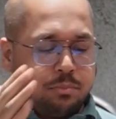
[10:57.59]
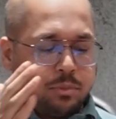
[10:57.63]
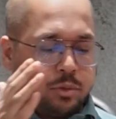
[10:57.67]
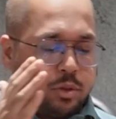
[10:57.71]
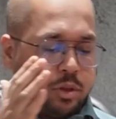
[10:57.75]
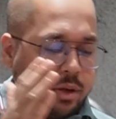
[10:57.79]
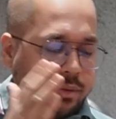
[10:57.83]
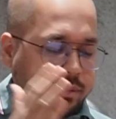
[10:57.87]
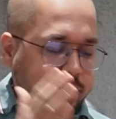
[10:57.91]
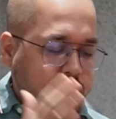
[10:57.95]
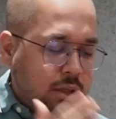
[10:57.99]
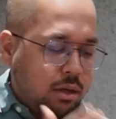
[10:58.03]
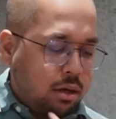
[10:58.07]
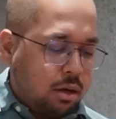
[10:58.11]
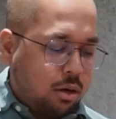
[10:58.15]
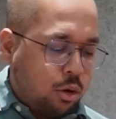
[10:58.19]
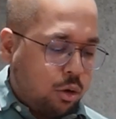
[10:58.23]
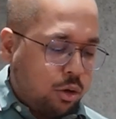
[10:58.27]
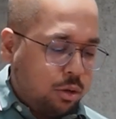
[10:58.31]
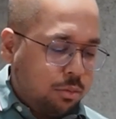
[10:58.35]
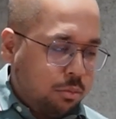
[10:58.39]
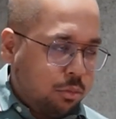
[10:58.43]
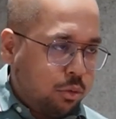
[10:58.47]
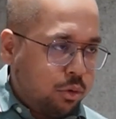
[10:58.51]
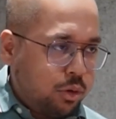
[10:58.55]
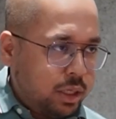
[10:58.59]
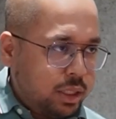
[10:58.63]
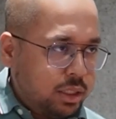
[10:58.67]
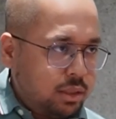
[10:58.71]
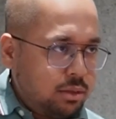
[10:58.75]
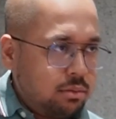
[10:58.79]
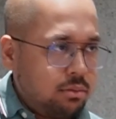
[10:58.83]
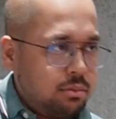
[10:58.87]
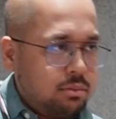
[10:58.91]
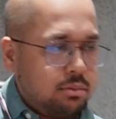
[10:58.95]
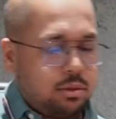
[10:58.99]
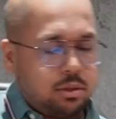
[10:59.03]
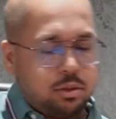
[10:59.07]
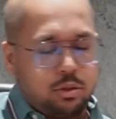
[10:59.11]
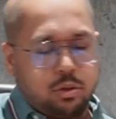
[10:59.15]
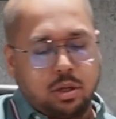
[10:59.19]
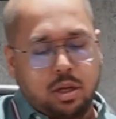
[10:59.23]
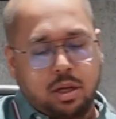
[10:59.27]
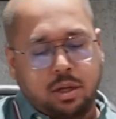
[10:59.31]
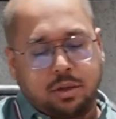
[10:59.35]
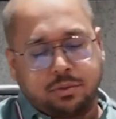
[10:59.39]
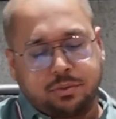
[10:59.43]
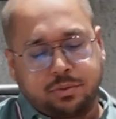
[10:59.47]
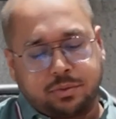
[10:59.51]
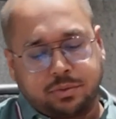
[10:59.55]
You have the onboarding, you
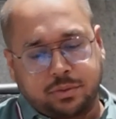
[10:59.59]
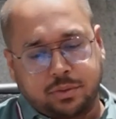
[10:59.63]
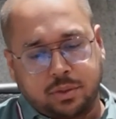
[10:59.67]
have